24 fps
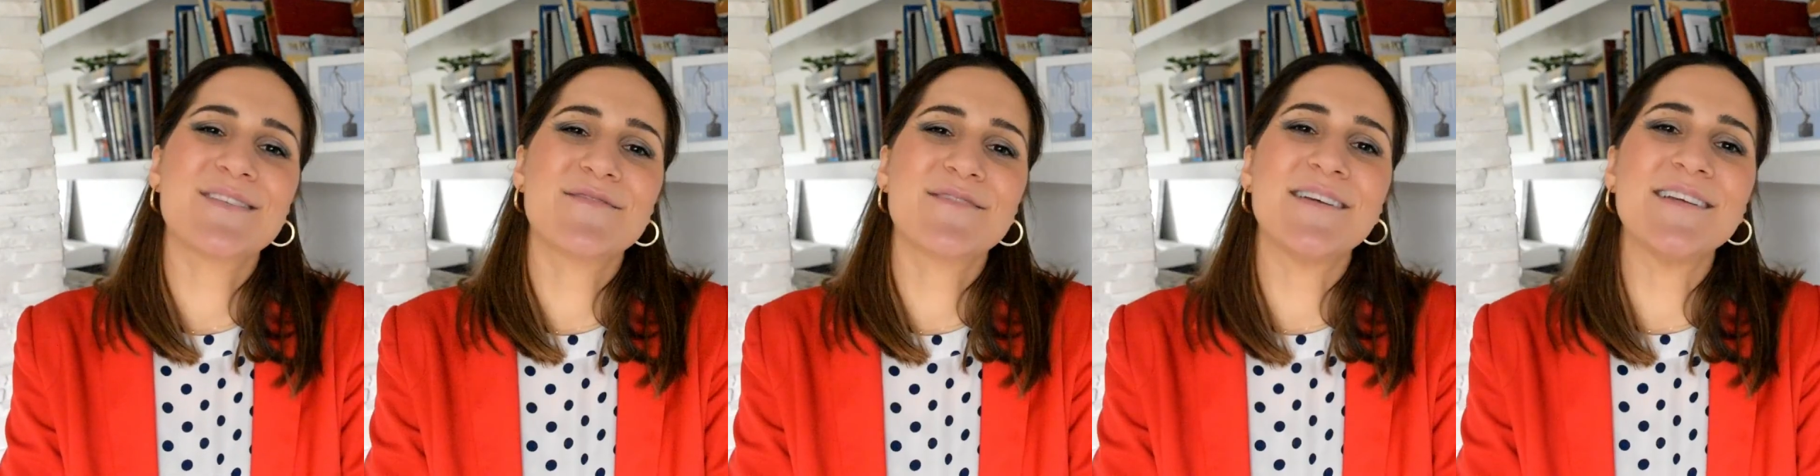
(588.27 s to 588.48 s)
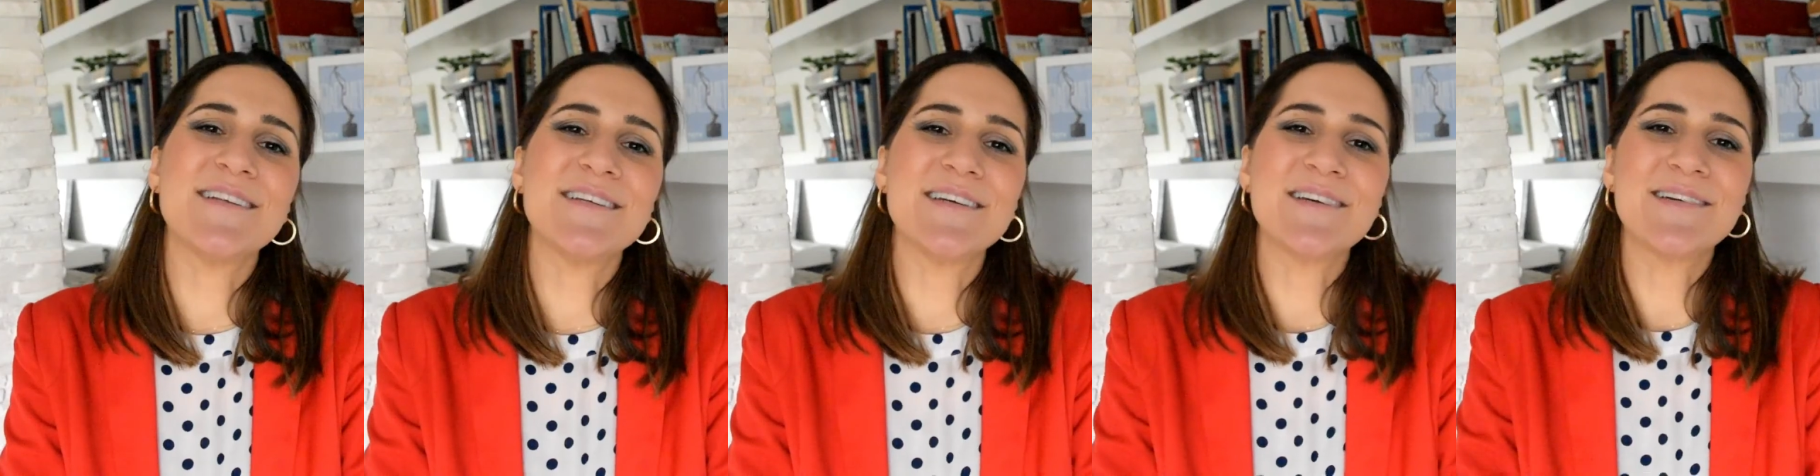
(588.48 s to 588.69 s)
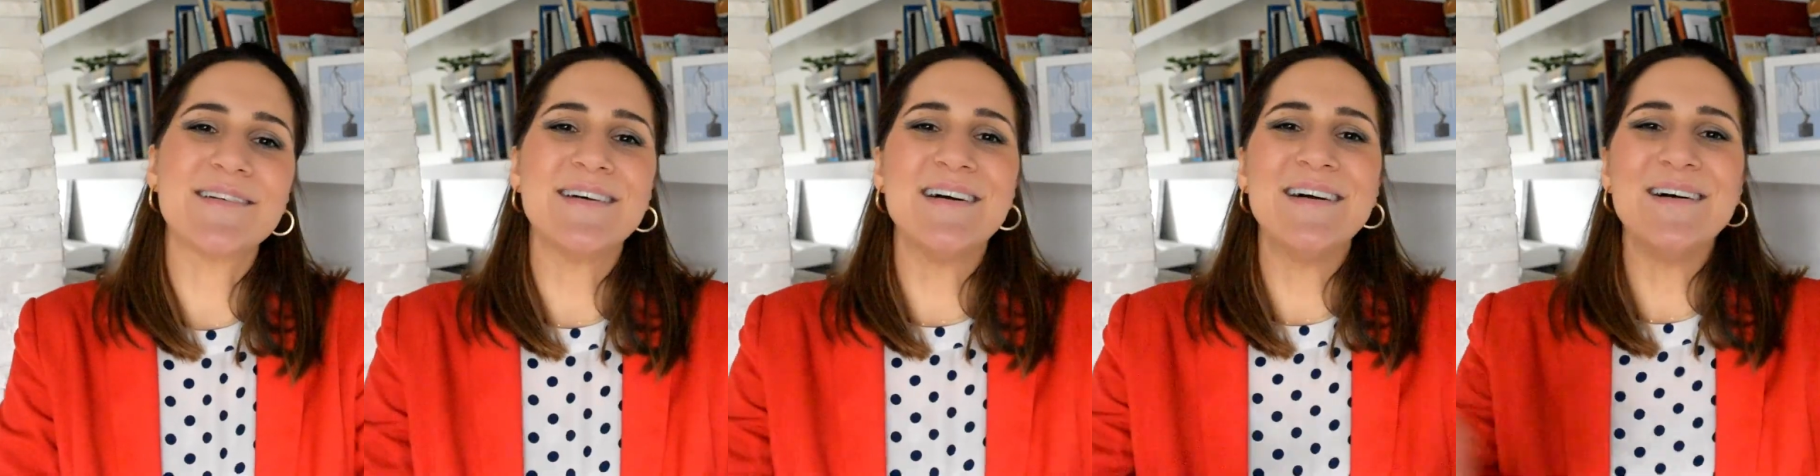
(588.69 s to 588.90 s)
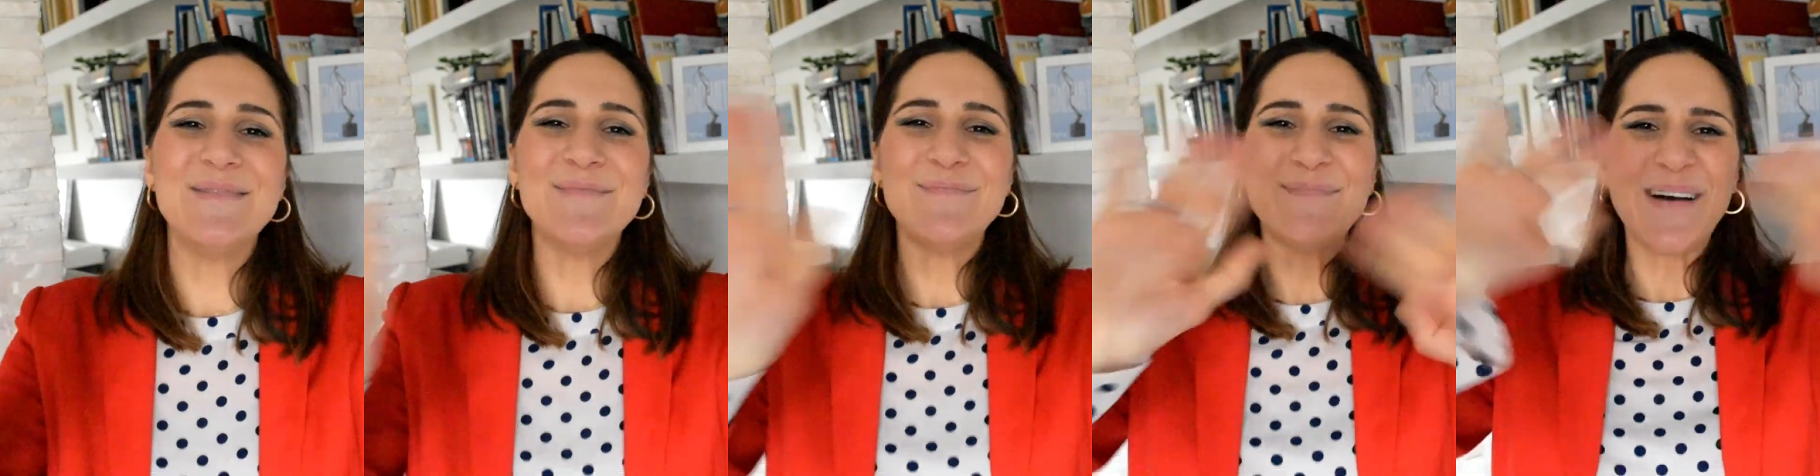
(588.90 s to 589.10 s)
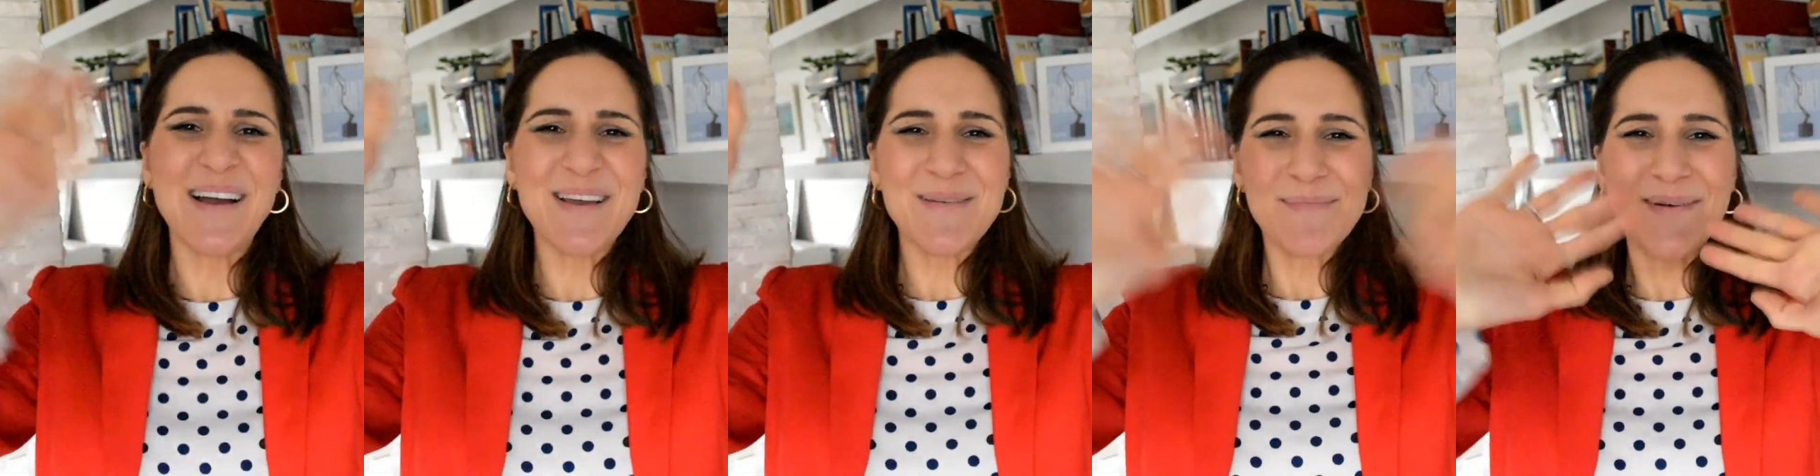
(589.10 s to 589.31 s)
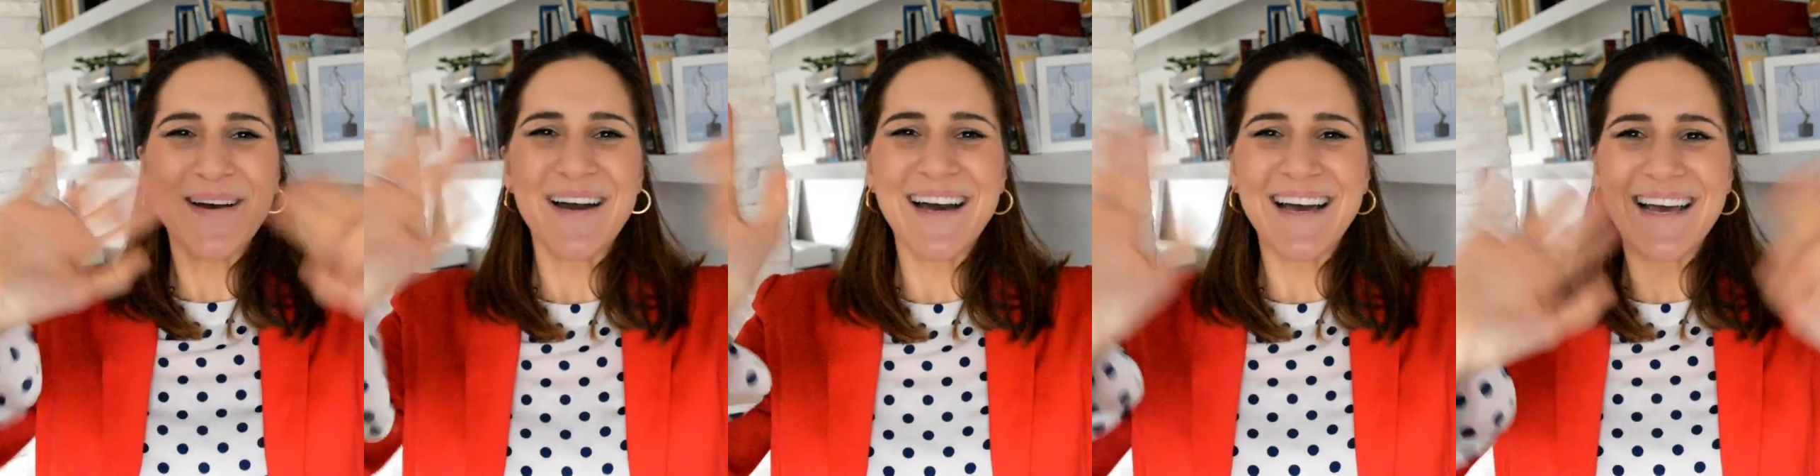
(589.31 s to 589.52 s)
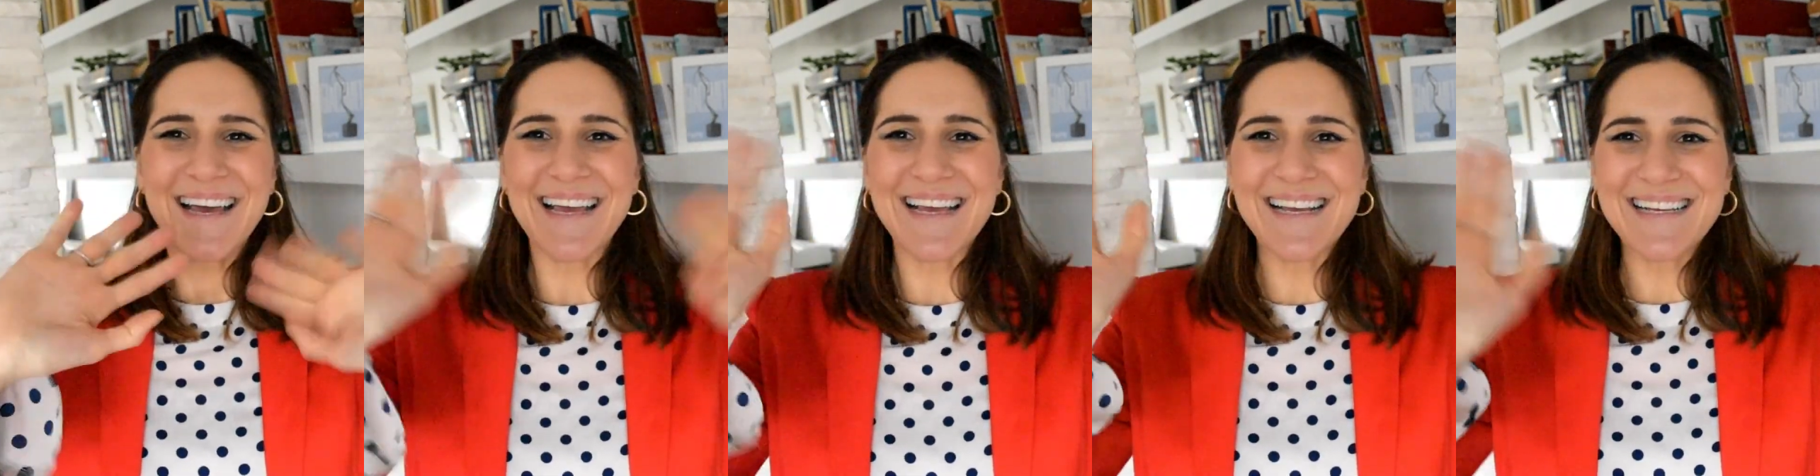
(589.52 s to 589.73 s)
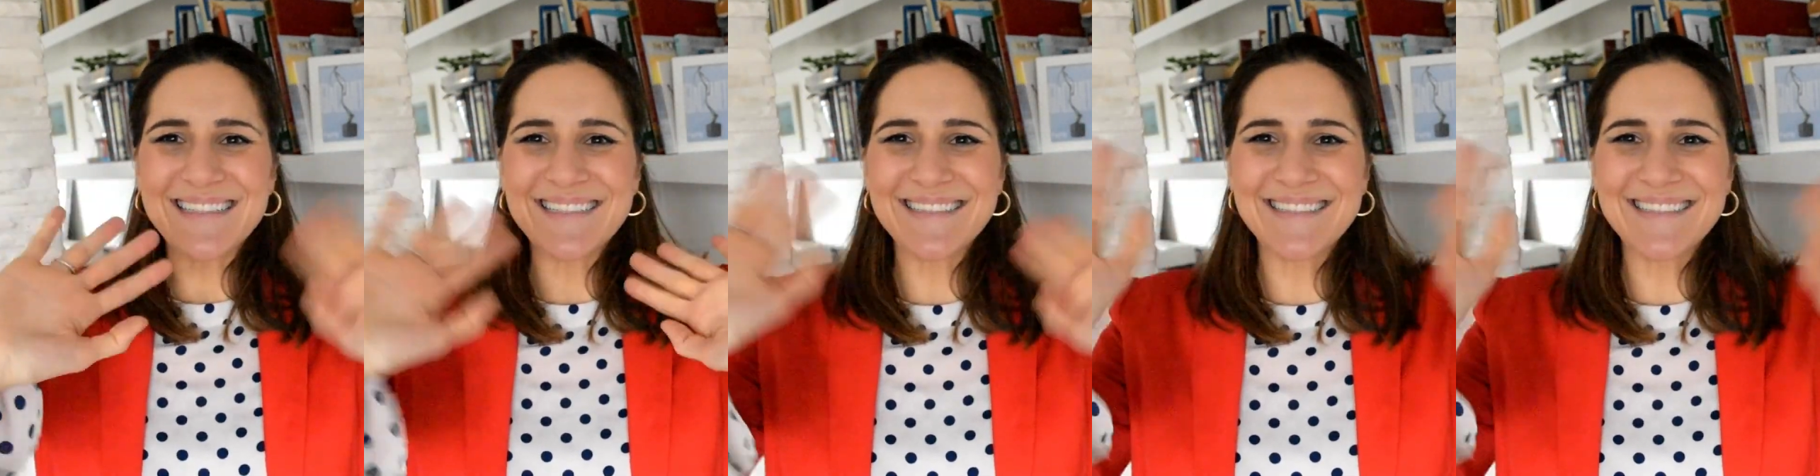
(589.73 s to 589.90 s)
video. Bye bye!